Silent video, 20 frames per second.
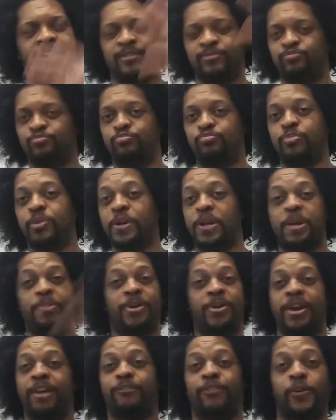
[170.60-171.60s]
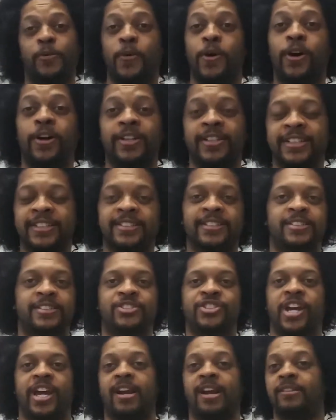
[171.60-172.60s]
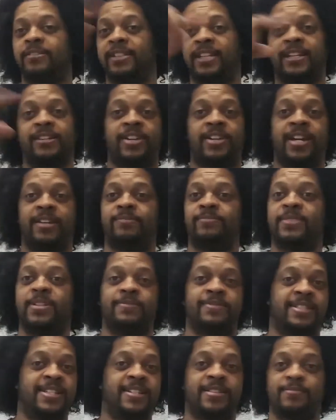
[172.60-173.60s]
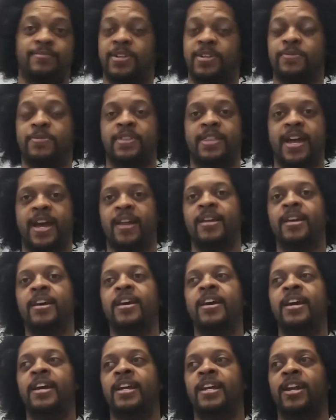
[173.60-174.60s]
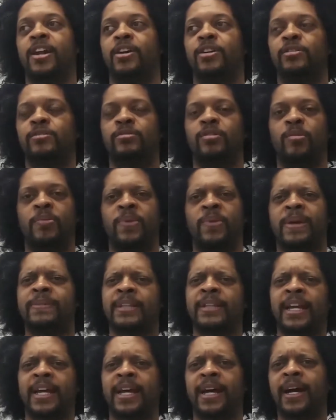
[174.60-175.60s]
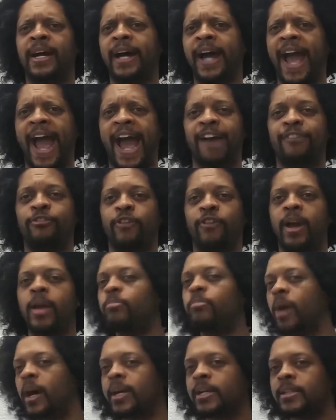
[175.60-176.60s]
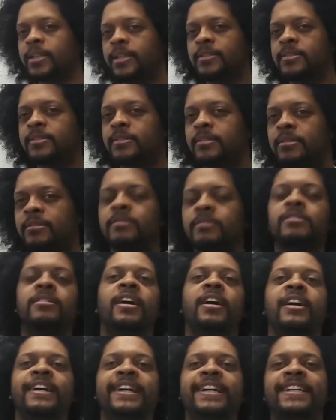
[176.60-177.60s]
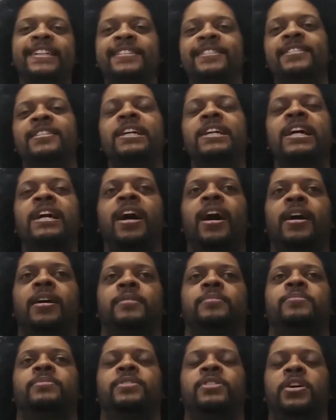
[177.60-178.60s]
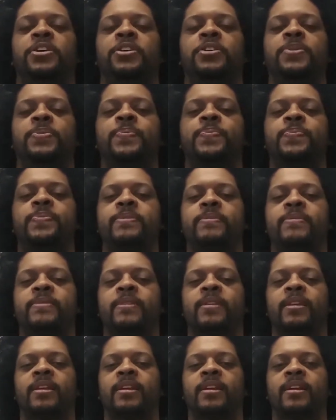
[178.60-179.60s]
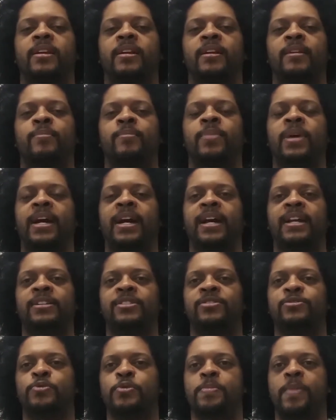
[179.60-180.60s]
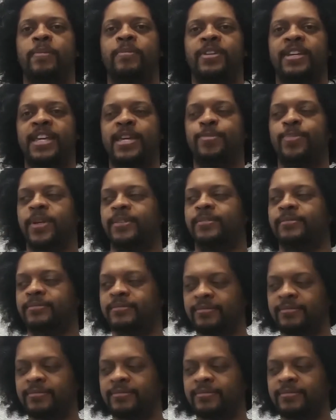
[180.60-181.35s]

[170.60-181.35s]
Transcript: I'll put it up on every wall and just check it out. Like, okay, I'm done with this, I'm done with that. You know, maybe like a halfway bucket list, I guess. But I gotta remember to keep